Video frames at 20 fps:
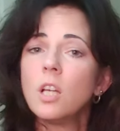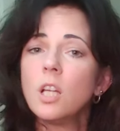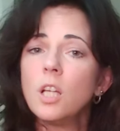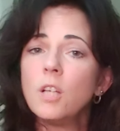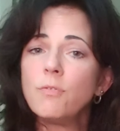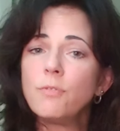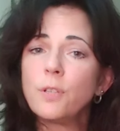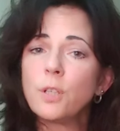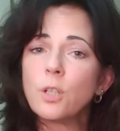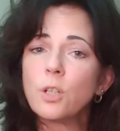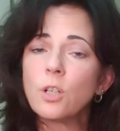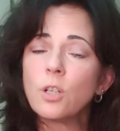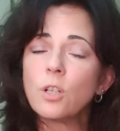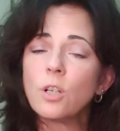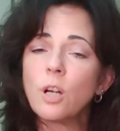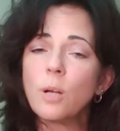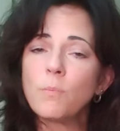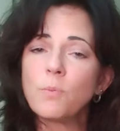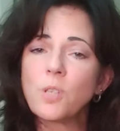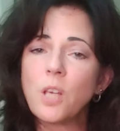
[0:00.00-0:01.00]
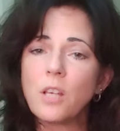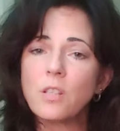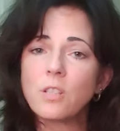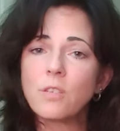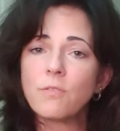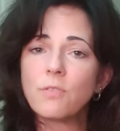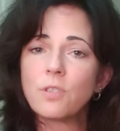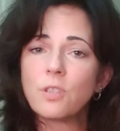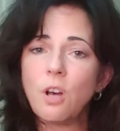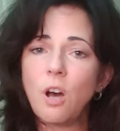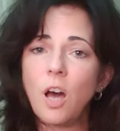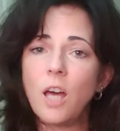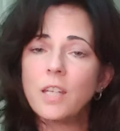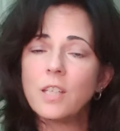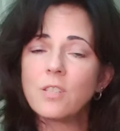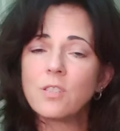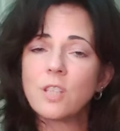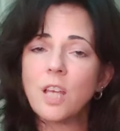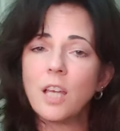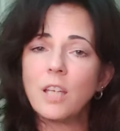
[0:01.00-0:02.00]
If your obsessive thought
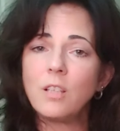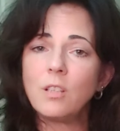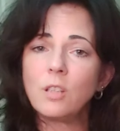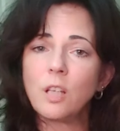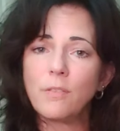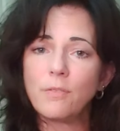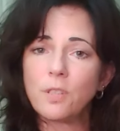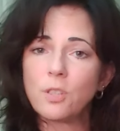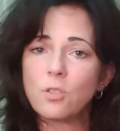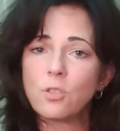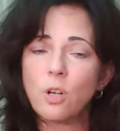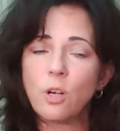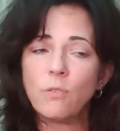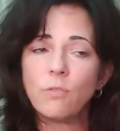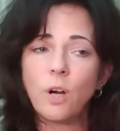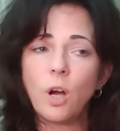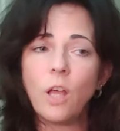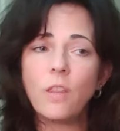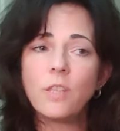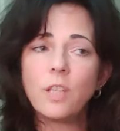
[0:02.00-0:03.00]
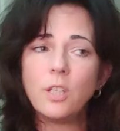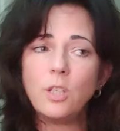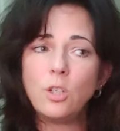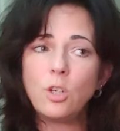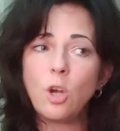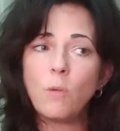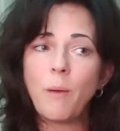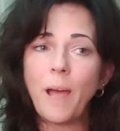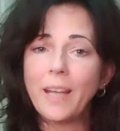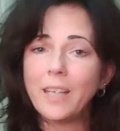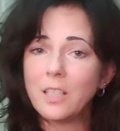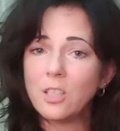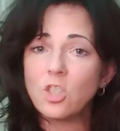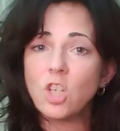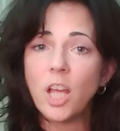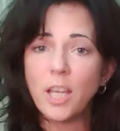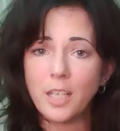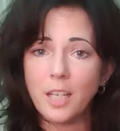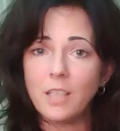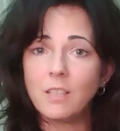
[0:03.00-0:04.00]
is that you left the stove on, then you go back and
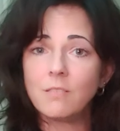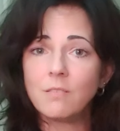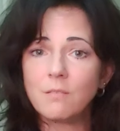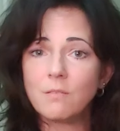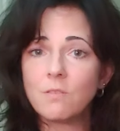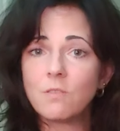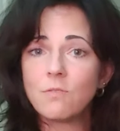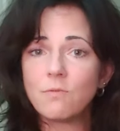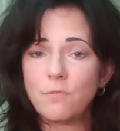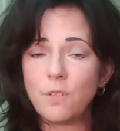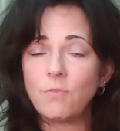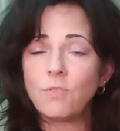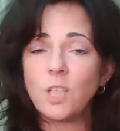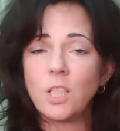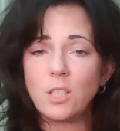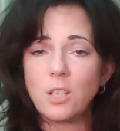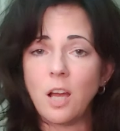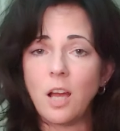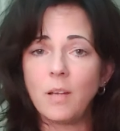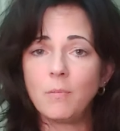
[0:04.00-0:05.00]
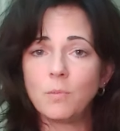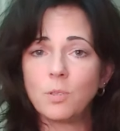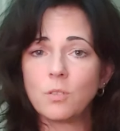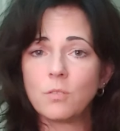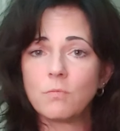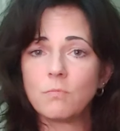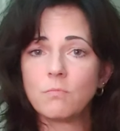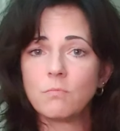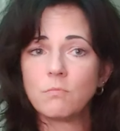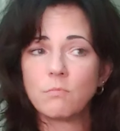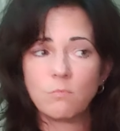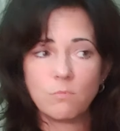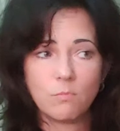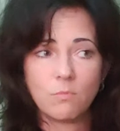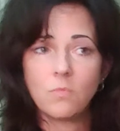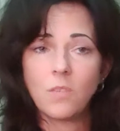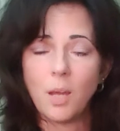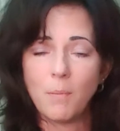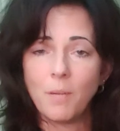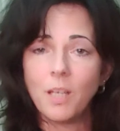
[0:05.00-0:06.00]
check it 15 times.
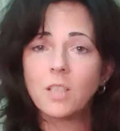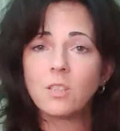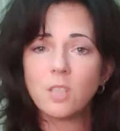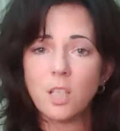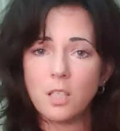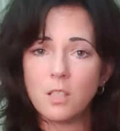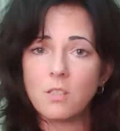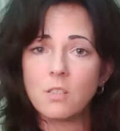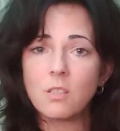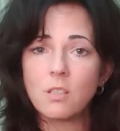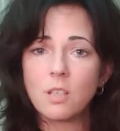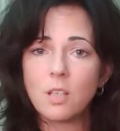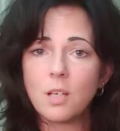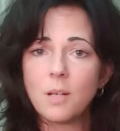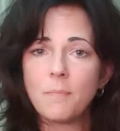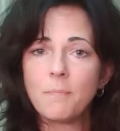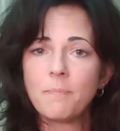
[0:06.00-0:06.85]
That makes sense.